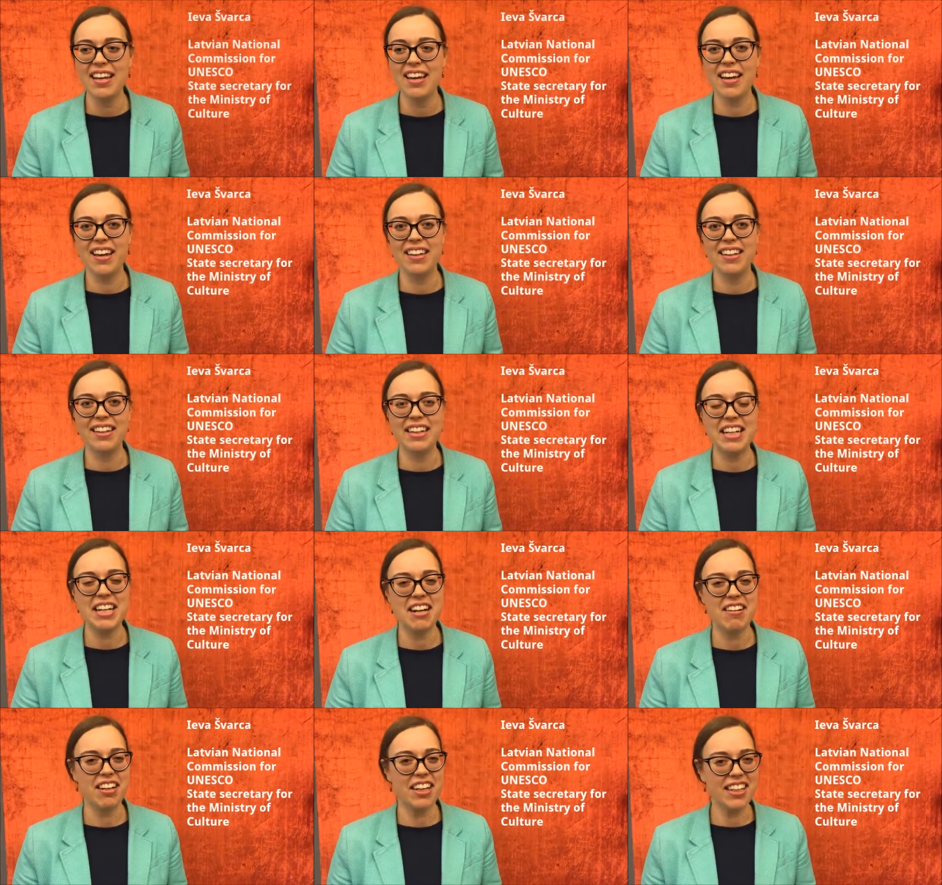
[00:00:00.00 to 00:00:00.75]
uh,
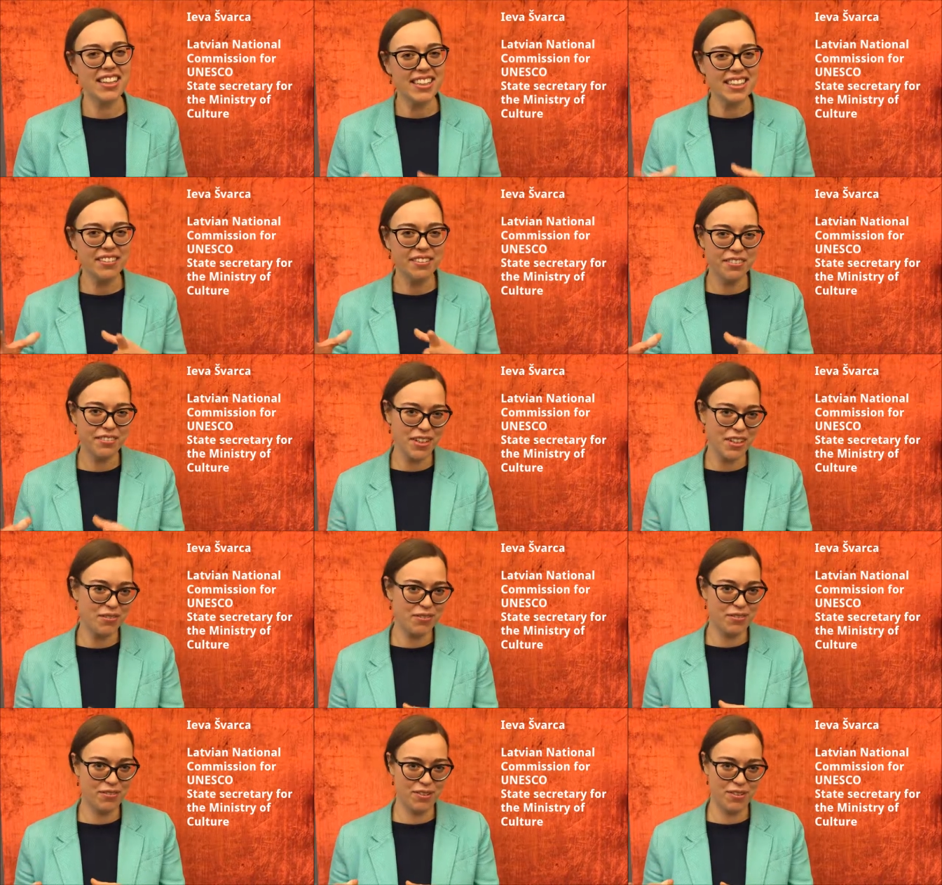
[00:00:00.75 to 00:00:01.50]
hearing
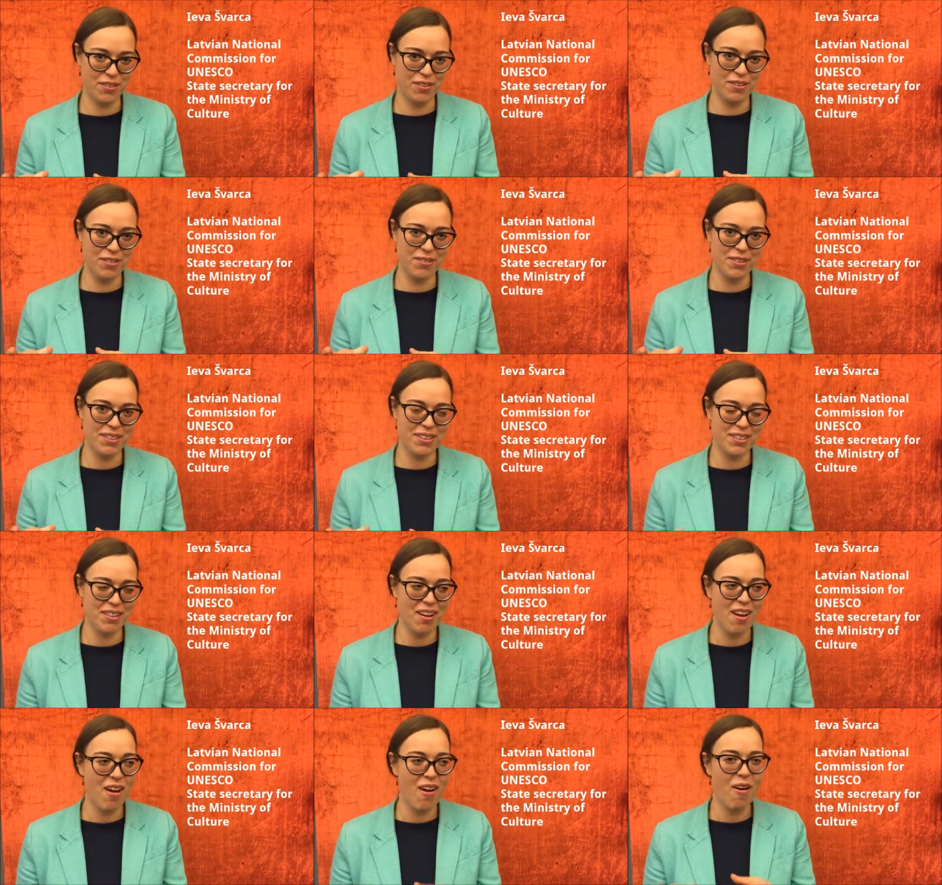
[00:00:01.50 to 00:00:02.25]
different
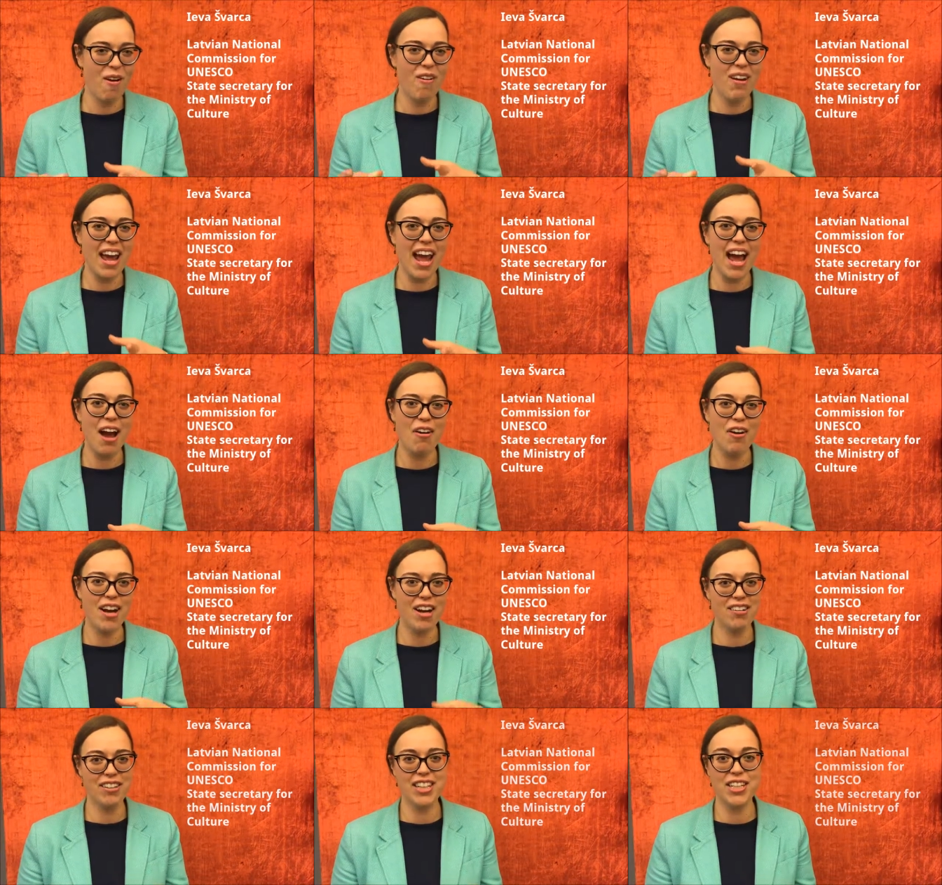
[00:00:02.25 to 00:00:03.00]
views on how
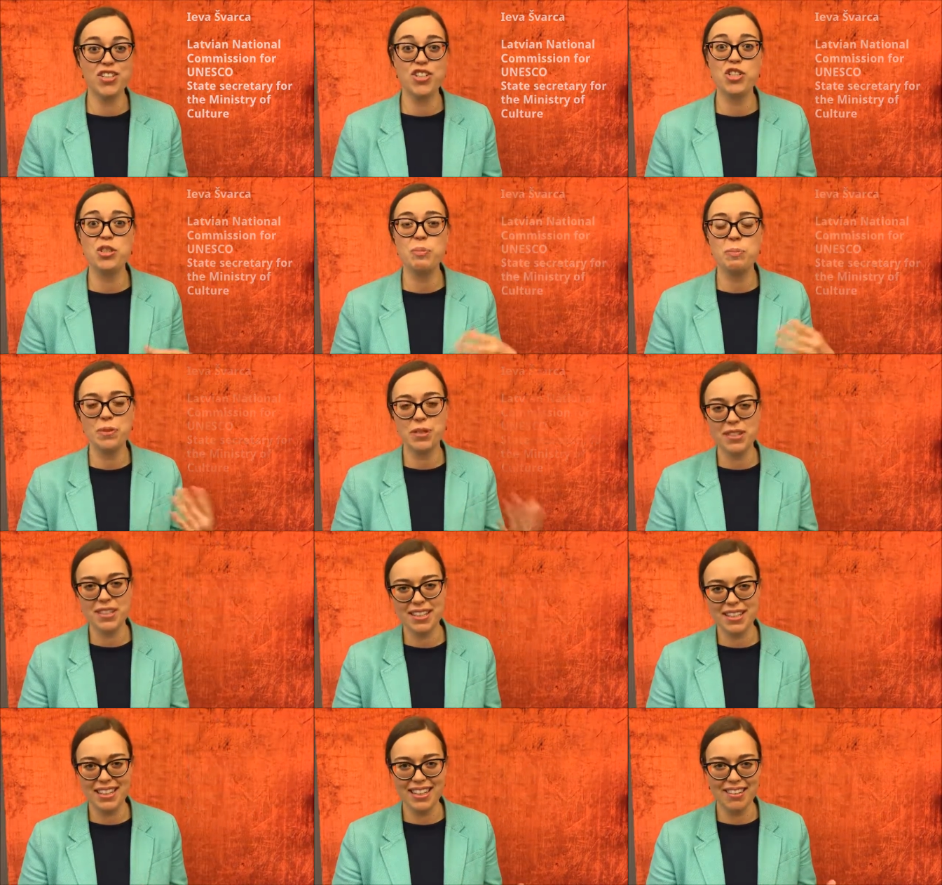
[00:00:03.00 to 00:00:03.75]
heritage is
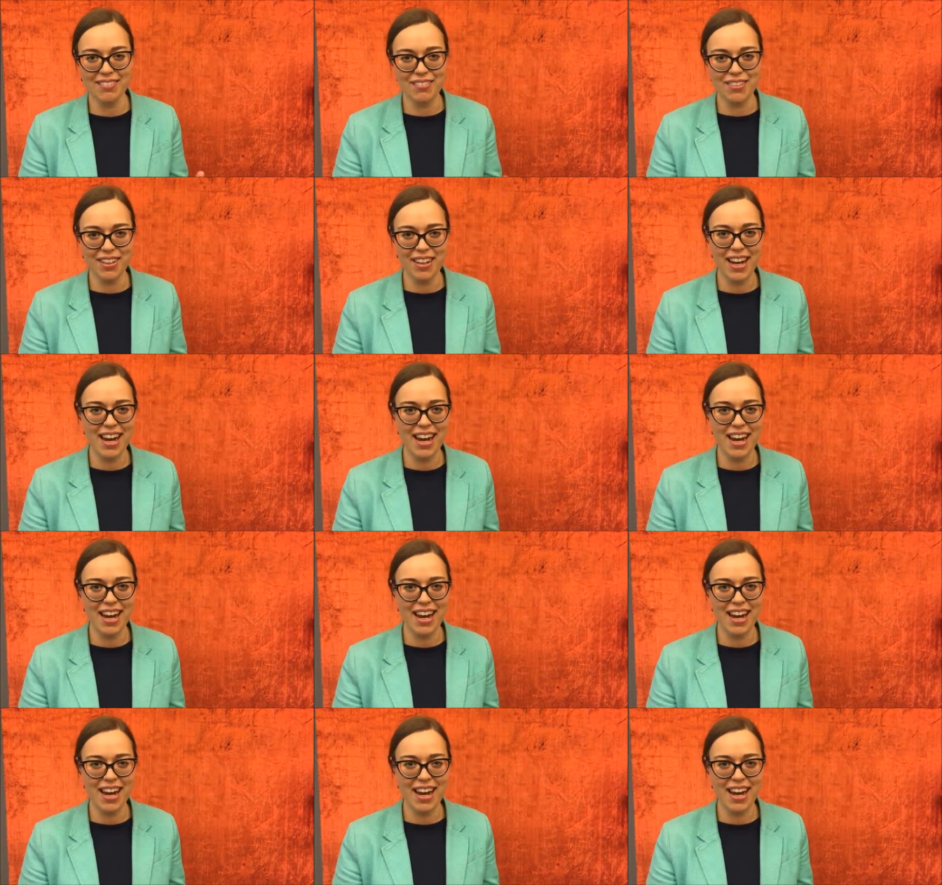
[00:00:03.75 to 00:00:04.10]
perceived